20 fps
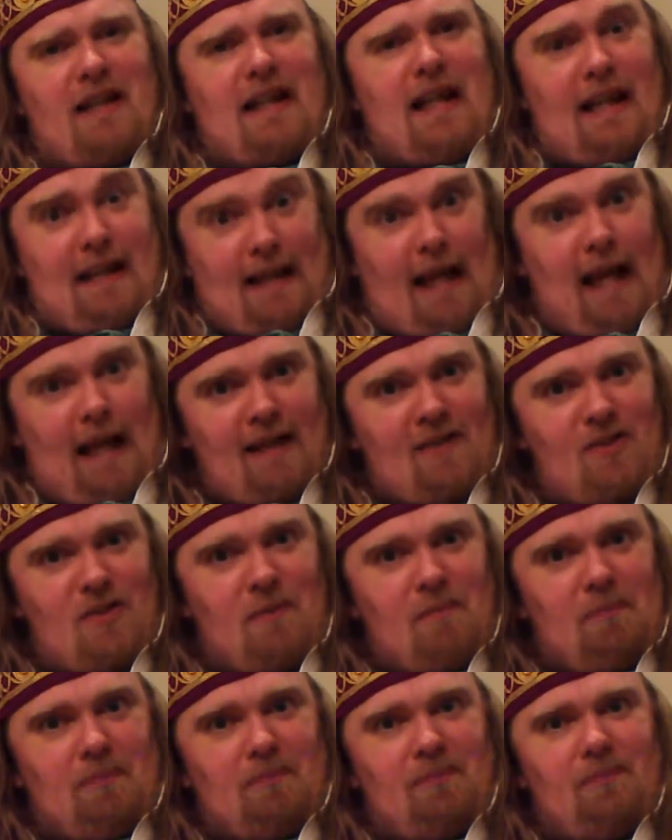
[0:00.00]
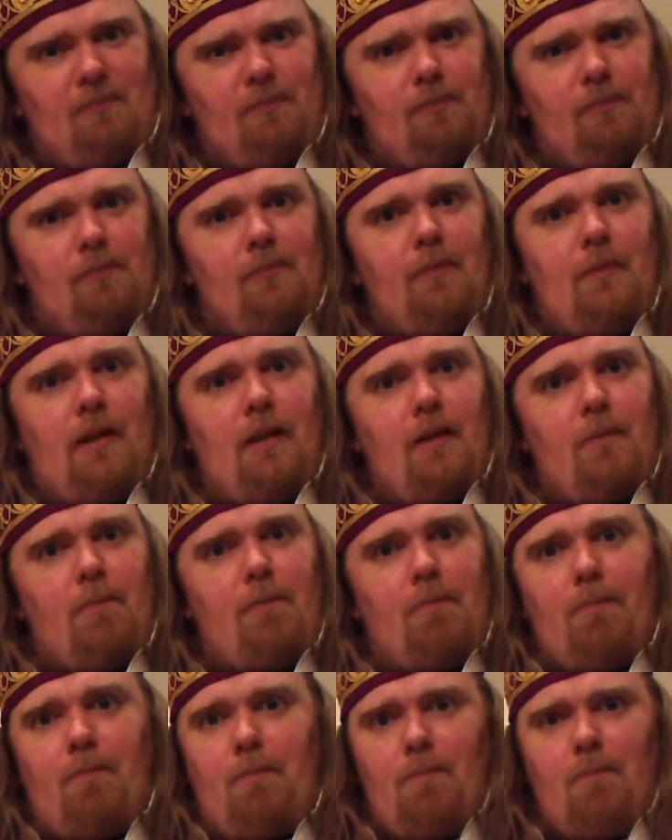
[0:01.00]
Kent.
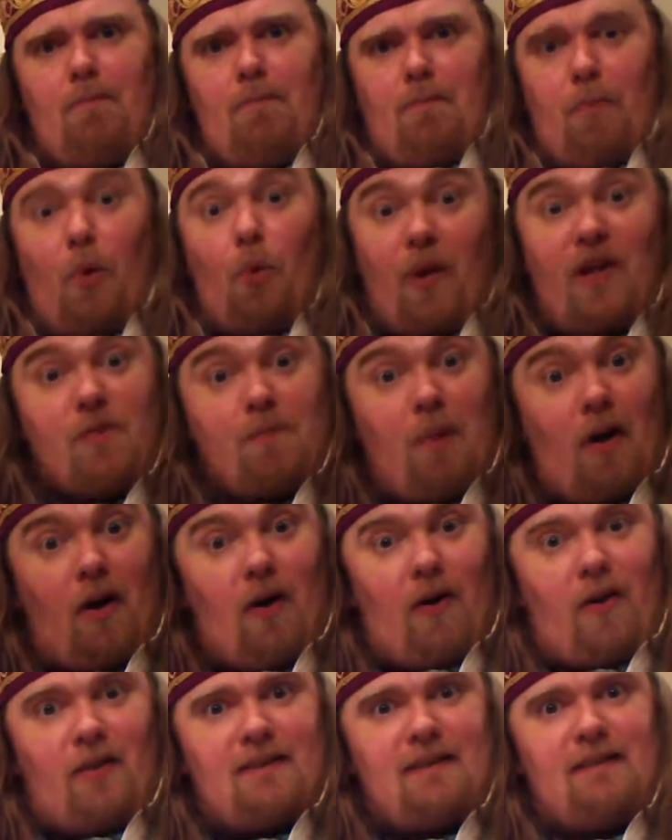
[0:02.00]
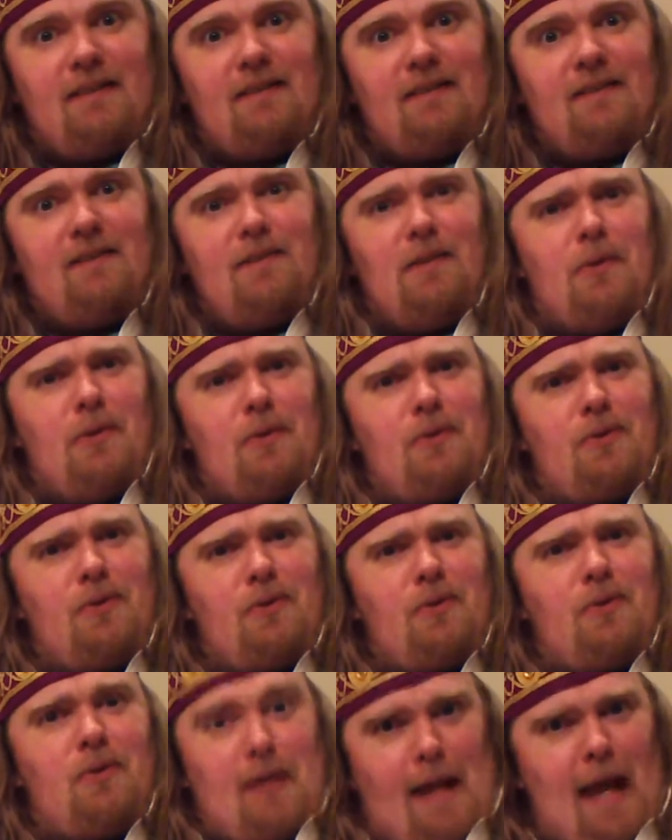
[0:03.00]
But which part?
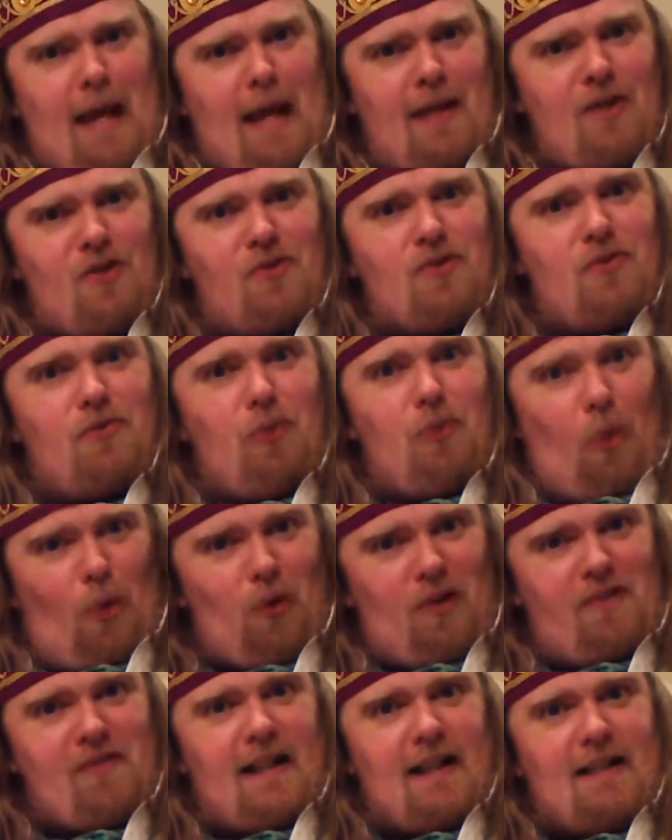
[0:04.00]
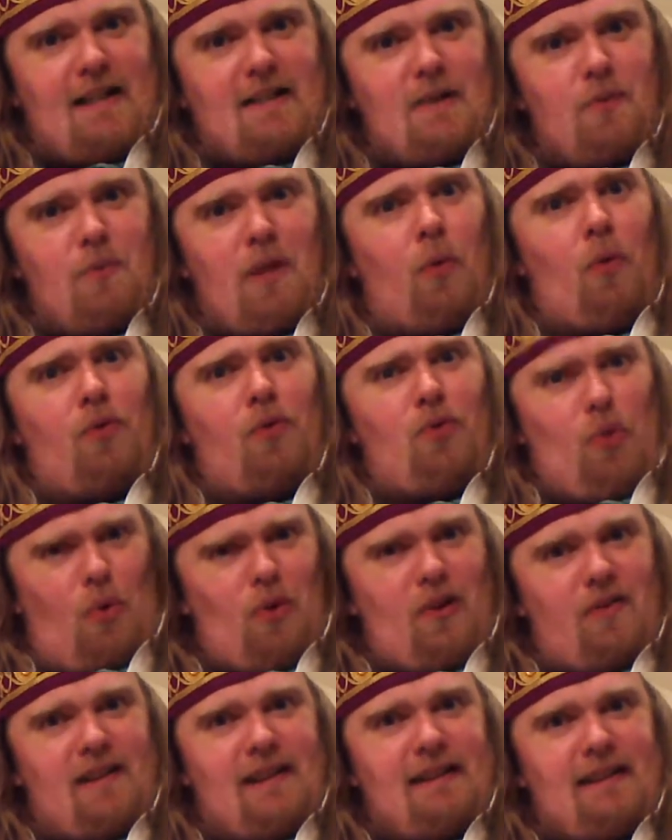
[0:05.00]
Kent, all of it. We want
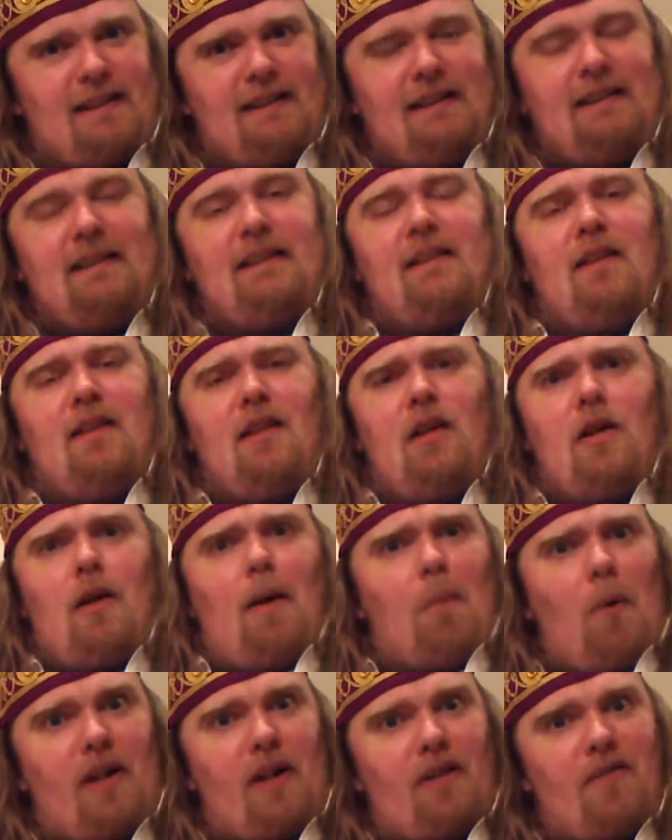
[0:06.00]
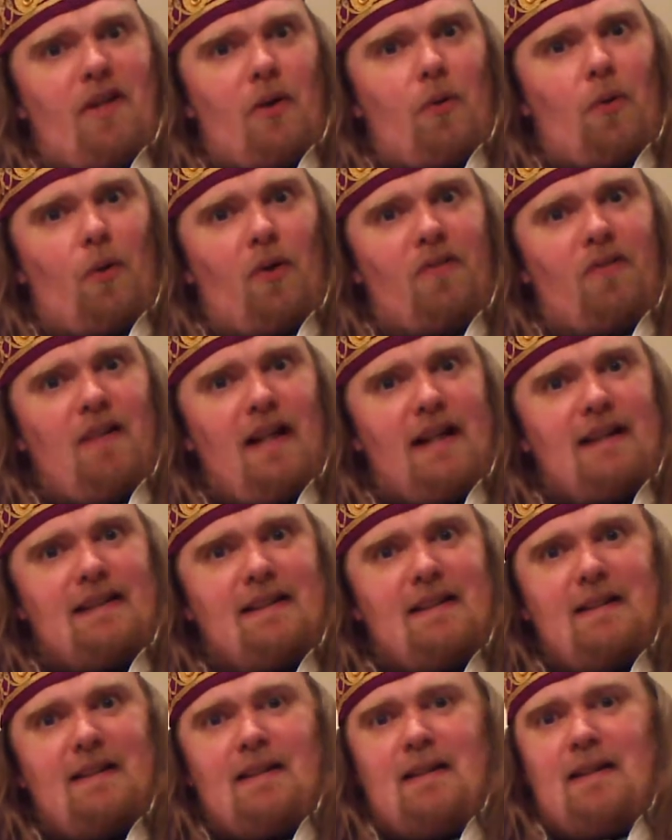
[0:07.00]
all of it. I'm not giving you all of
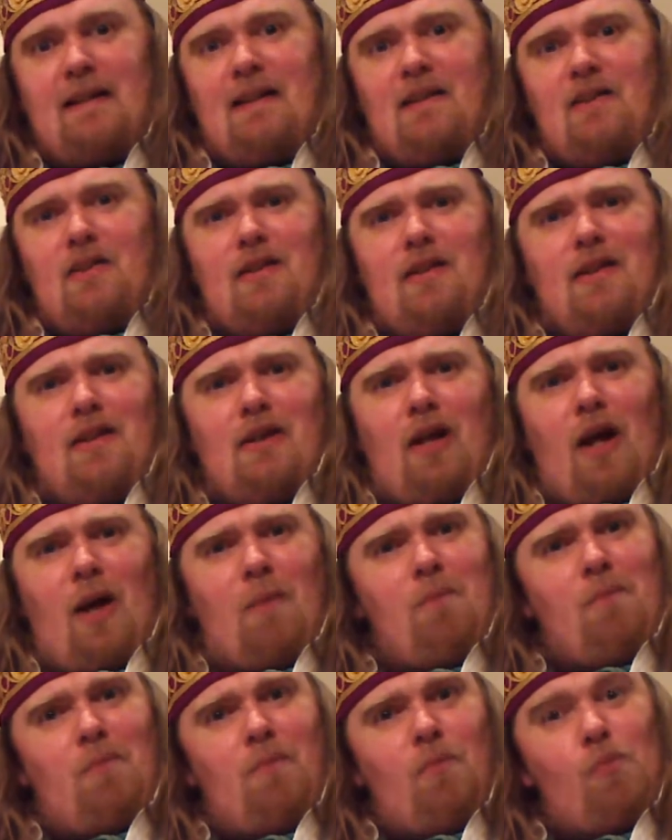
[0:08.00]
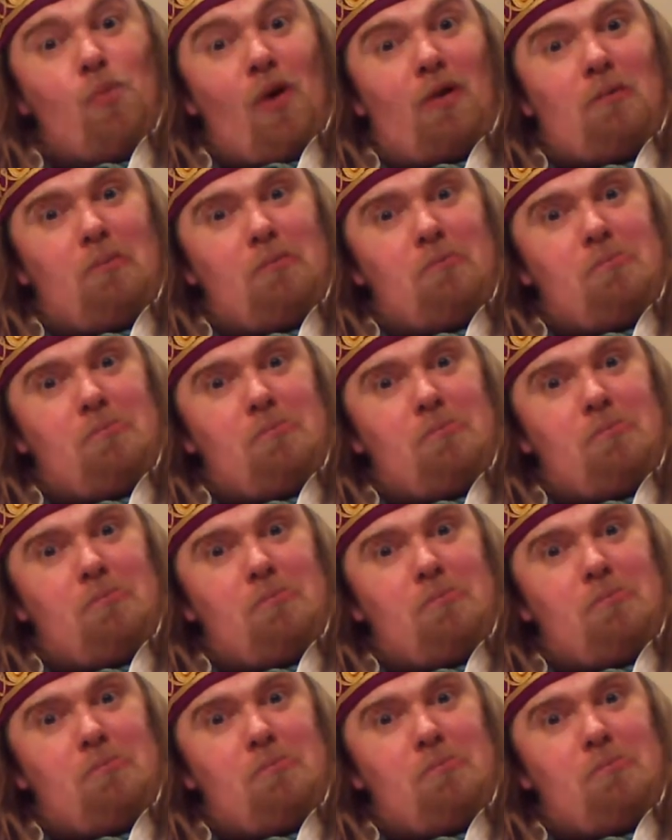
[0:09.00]
it. Well,